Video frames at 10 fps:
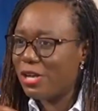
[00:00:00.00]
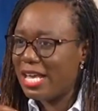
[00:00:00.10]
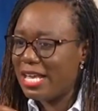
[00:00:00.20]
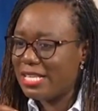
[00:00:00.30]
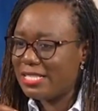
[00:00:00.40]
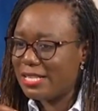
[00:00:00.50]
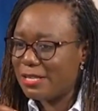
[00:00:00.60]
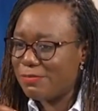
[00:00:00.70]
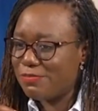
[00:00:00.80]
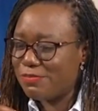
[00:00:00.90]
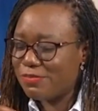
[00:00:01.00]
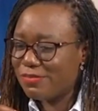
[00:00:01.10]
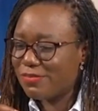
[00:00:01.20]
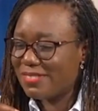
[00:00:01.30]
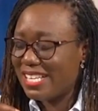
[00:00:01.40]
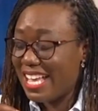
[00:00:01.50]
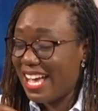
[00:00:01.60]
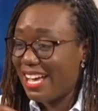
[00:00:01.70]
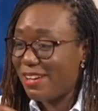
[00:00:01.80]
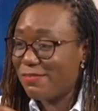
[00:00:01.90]
and
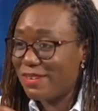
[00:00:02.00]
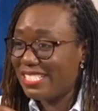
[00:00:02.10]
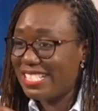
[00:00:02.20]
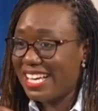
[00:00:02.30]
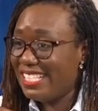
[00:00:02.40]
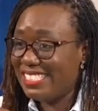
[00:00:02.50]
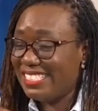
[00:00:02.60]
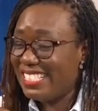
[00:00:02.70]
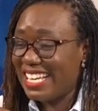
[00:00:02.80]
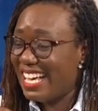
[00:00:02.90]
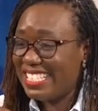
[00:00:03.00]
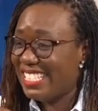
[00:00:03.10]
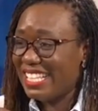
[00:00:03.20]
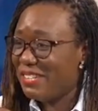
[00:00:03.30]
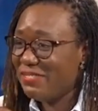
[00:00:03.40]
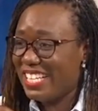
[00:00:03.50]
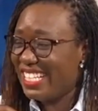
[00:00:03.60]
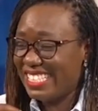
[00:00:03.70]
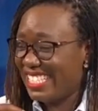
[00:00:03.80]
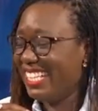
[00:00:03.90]
but dad hasn't come yet.